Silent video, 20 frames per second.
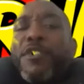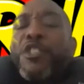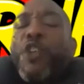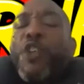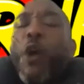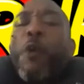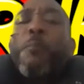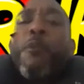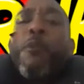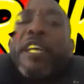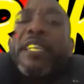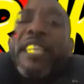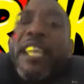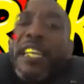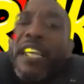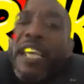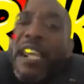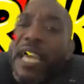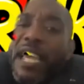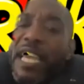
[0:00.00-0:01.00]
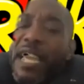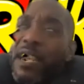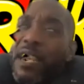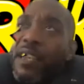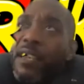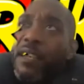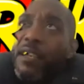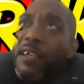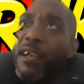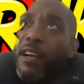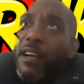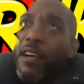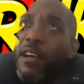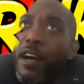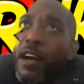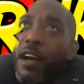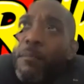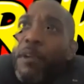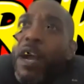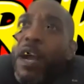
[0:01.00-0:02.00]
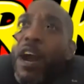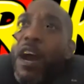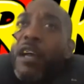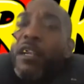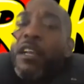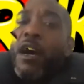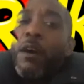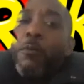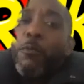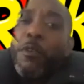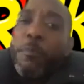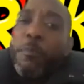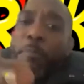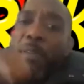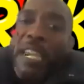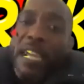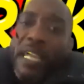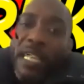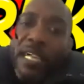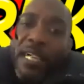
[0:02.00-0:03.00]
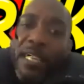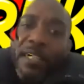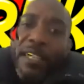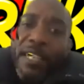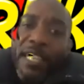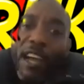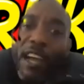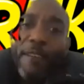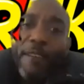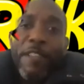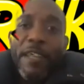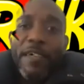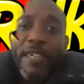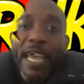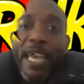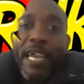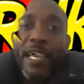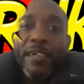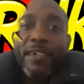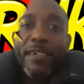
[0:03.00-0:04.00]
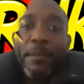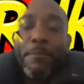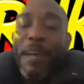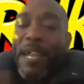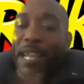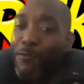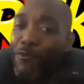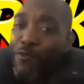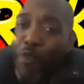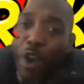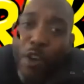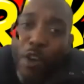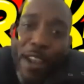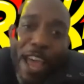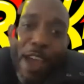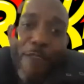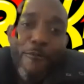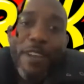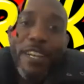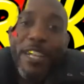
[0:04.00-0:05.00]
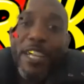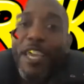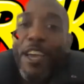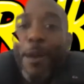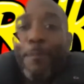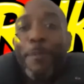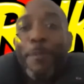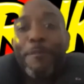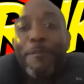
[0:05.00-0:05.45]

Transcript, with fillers: some boy did it in um, Ghana with Beenie the other day. The man them roll yeah. out Red No,